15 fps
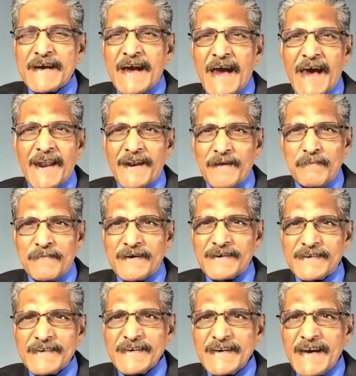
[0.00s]
animal.
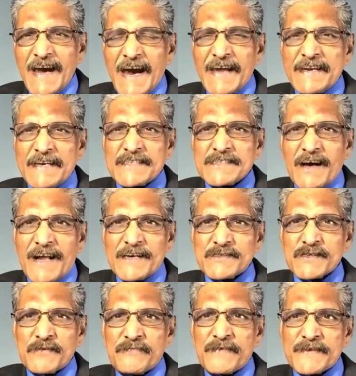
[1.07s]
And it's
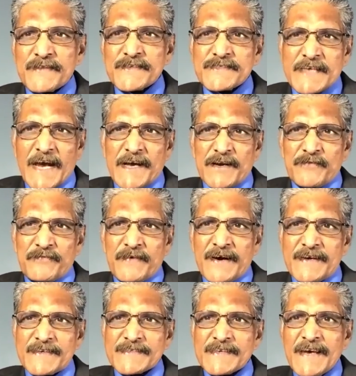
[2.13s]
also for the
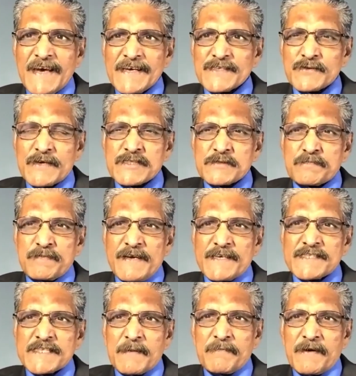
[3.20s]
sacrifice. So it
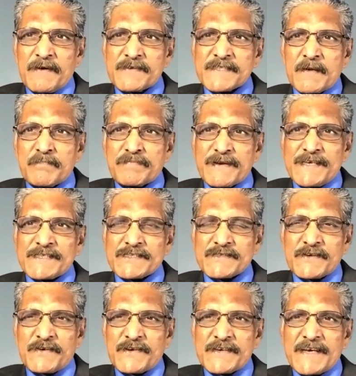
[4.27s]
speaks about the
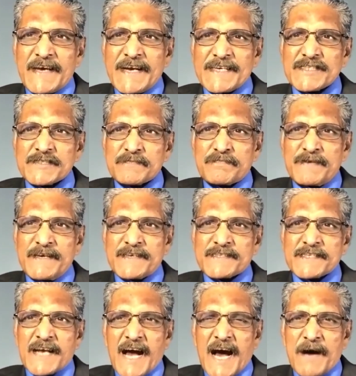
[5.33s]
priesthood. It speaks
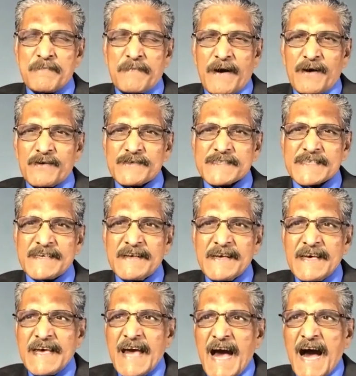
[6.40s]
about
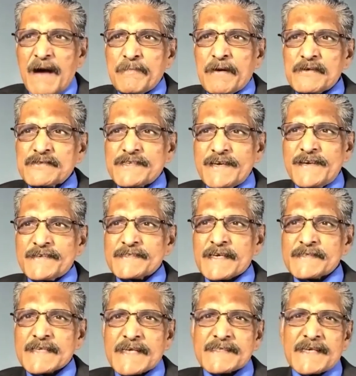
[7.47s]

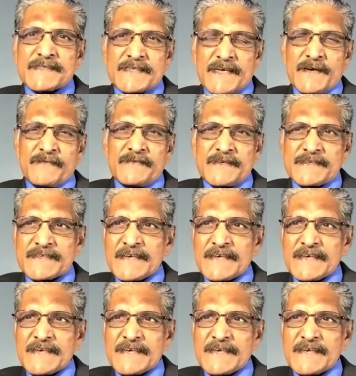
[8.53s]
Jesus as a servant.